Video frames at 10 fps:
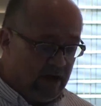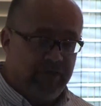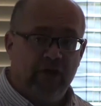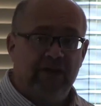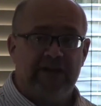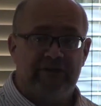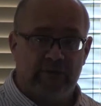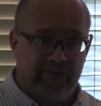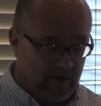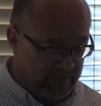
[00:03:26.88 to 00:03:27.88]
A third
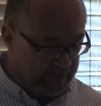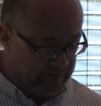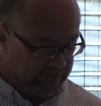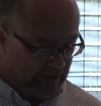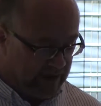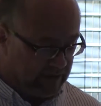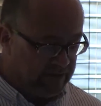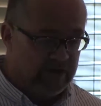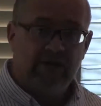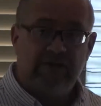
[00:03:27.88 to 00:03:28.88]
issue followed from the
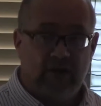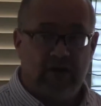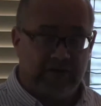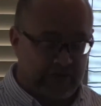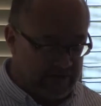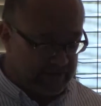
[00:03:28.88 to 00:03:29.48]
second, turkeys and